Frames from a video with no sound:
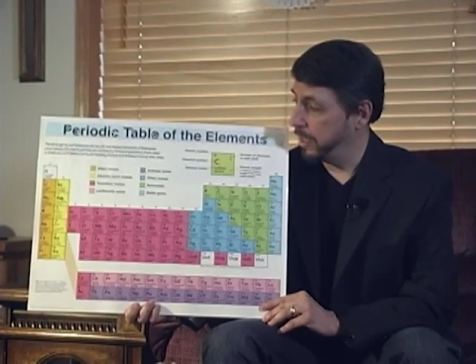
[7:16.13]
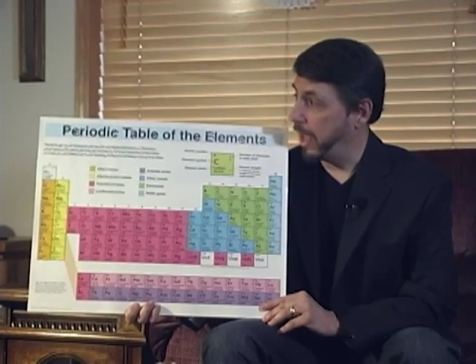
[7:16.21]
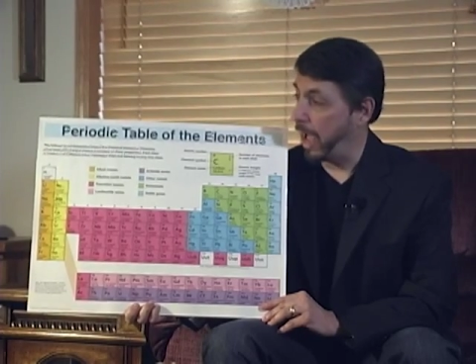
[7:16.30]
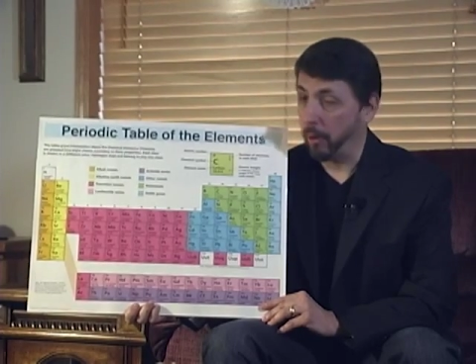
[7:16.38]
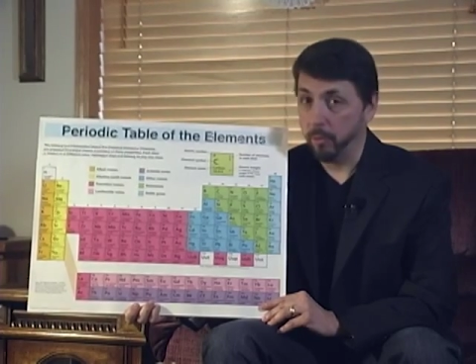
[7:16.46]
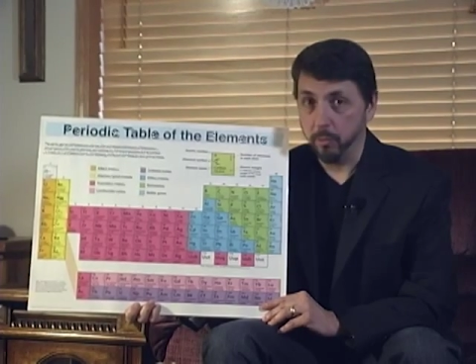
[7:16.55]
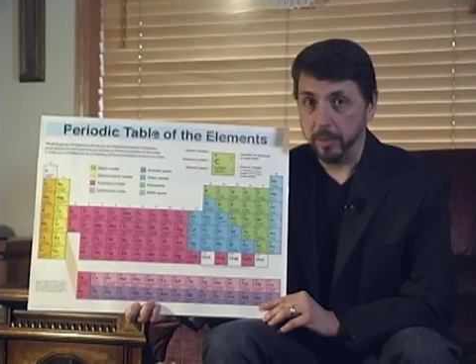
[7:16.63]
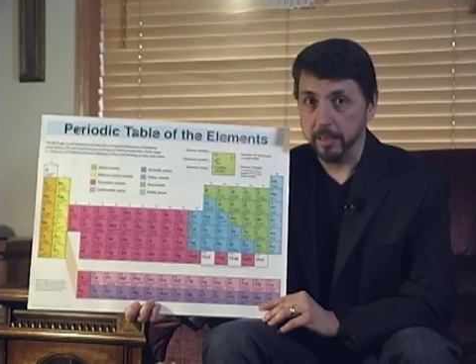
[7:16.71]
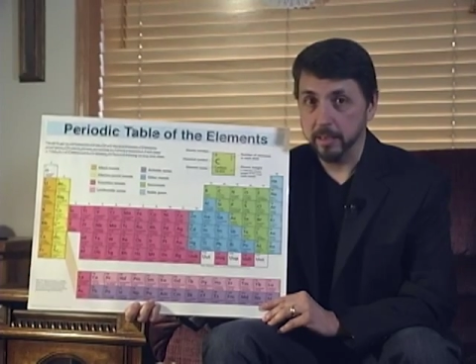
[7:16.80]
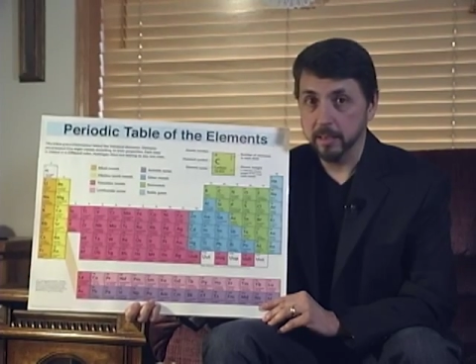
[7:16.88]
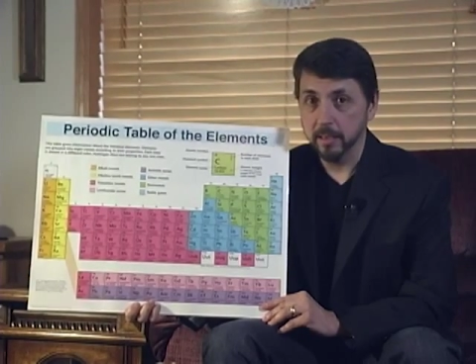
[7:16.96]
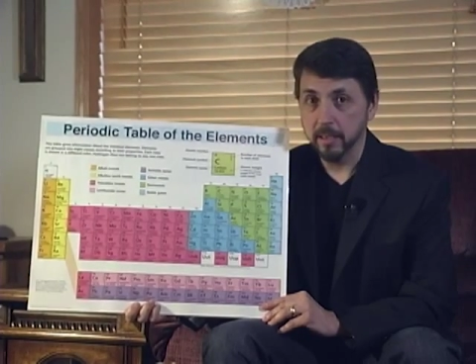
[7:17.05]
how to read
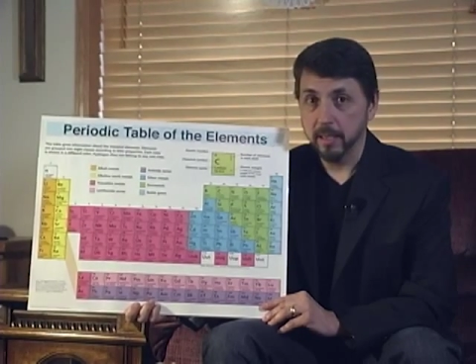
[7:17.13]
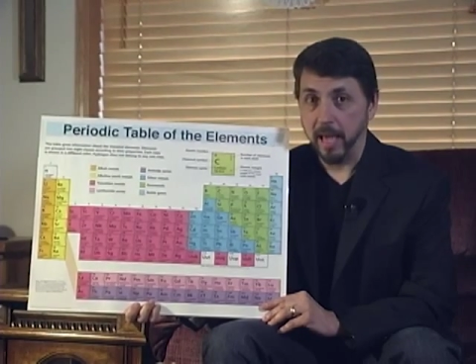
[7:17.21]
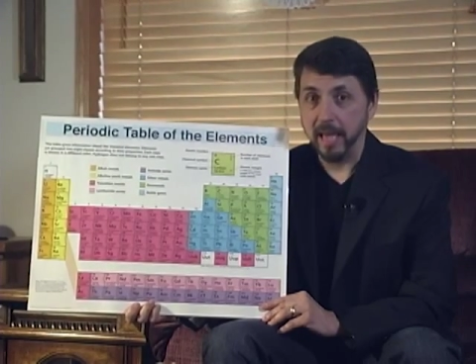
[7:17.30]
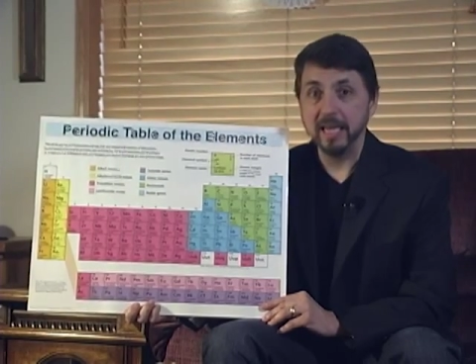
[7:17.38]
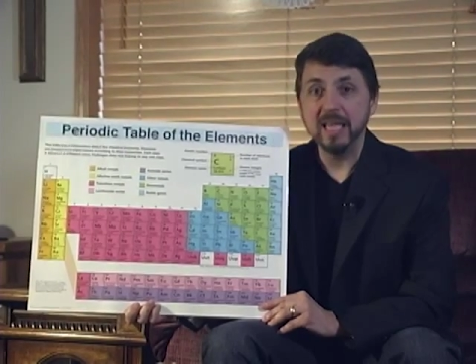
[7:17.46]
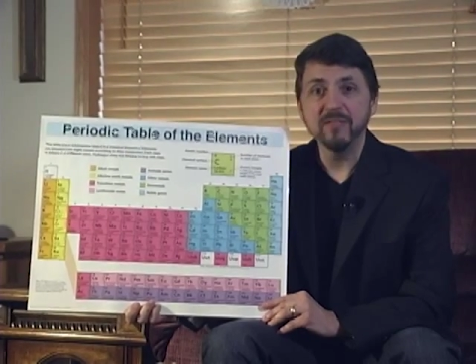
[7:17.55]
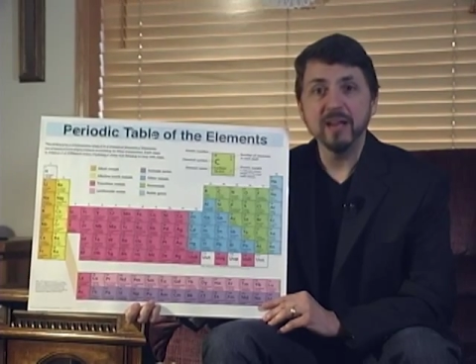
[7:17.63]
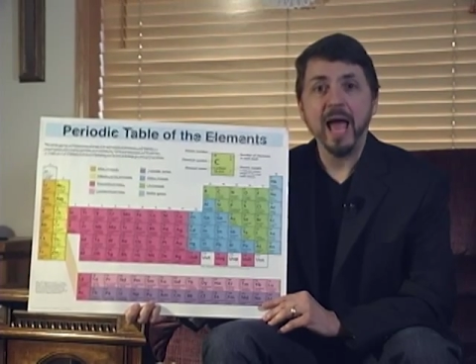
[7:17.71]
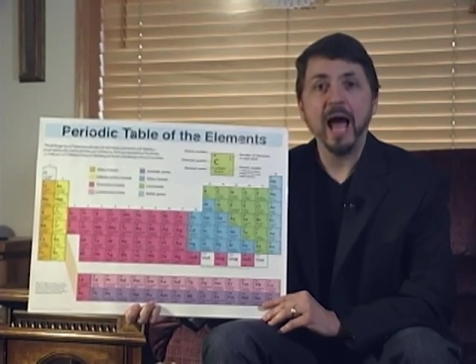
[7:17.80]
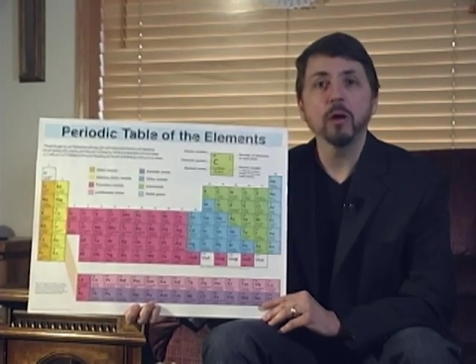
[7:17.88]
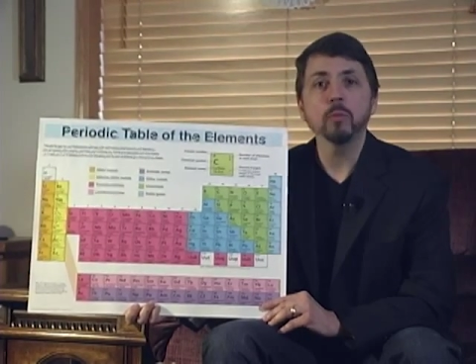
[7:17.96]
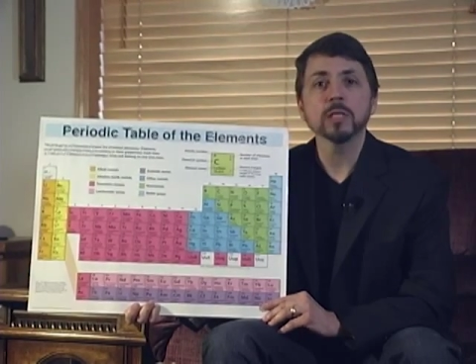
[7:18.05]
it, and even
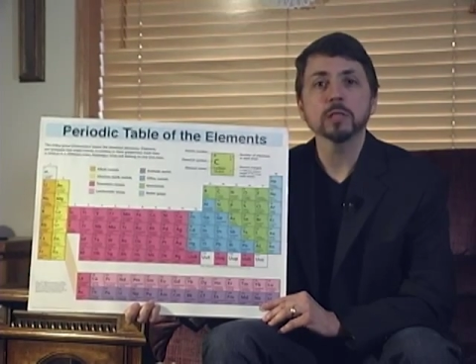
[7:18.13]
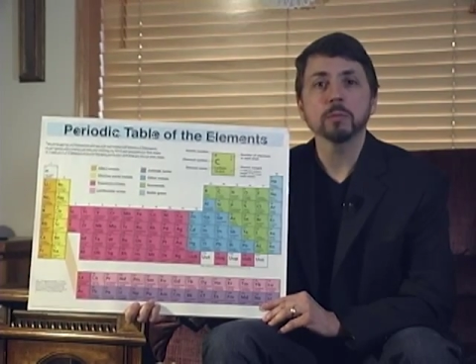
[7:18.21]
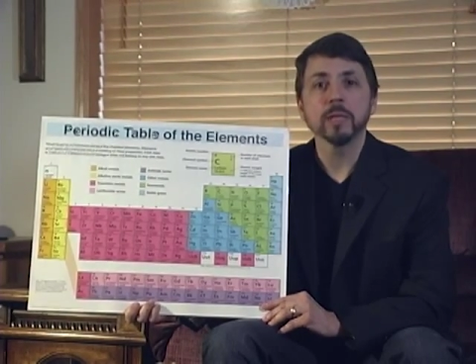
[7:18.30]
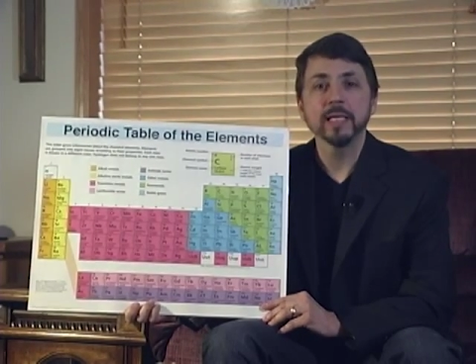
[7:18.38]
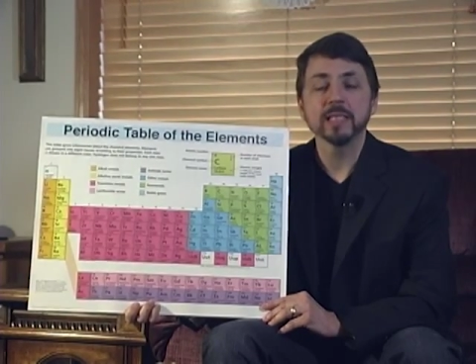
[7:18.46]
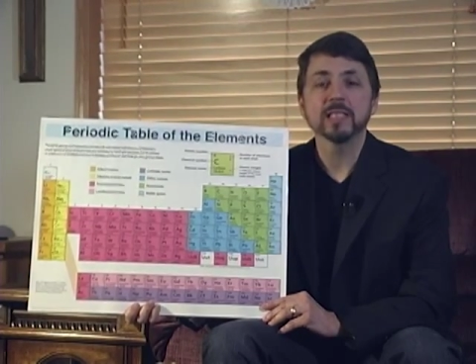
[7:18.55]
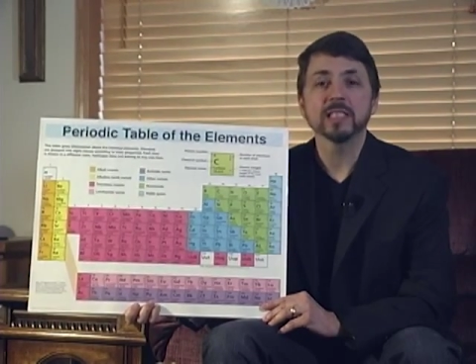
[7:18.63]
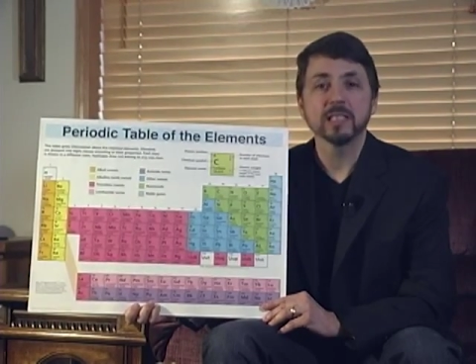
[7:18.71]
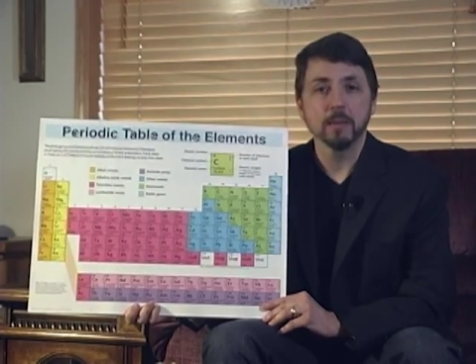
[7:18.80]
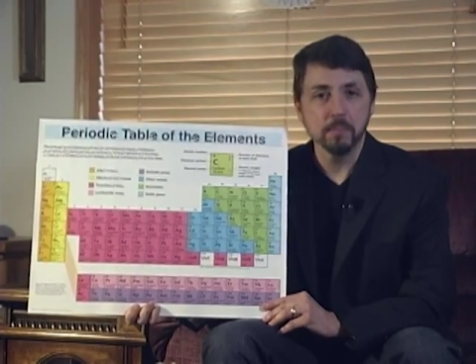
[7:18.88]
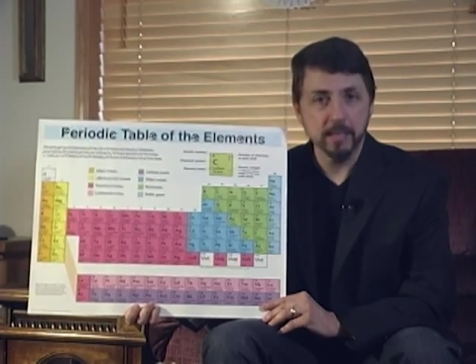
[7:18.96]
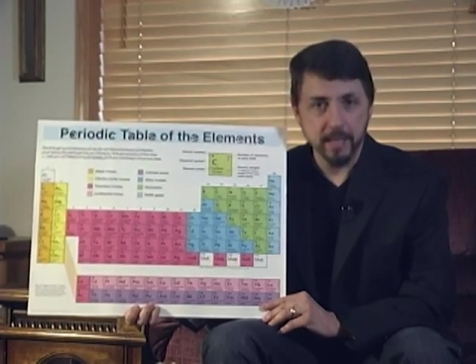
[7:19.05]
how to explain it to
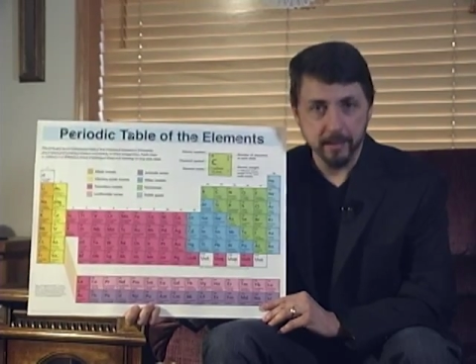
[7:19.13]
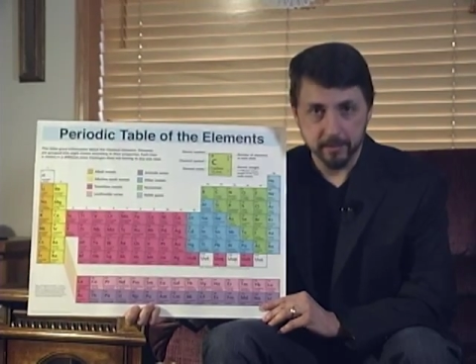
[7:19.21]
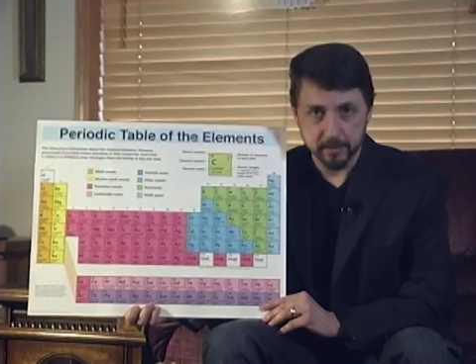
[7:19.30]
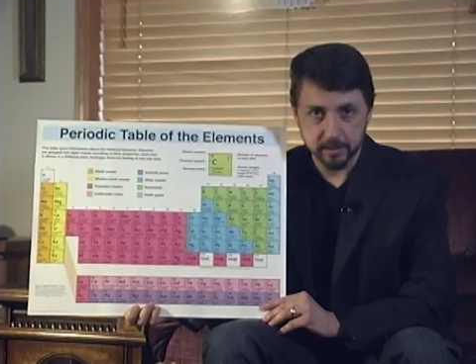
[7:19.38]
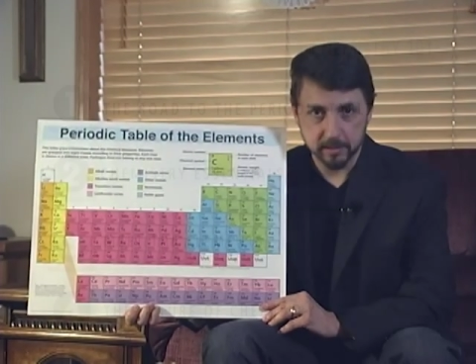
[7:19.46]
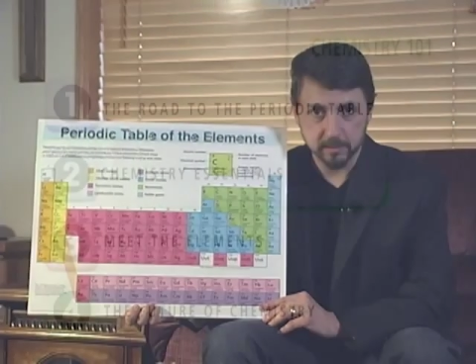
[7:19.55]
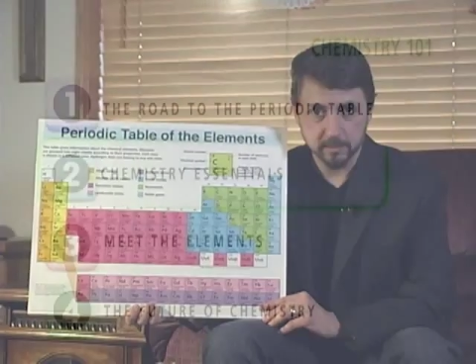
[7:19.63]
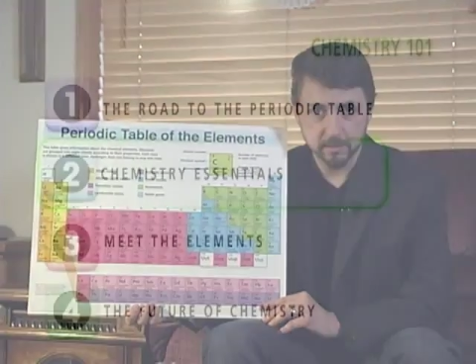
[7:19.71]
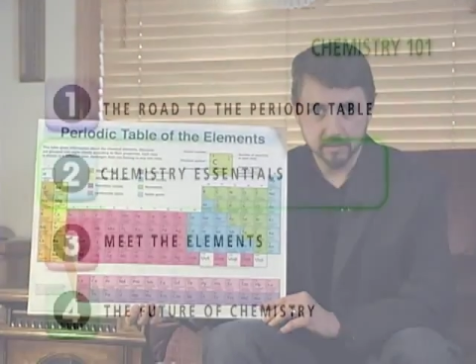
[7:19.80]
somebody else.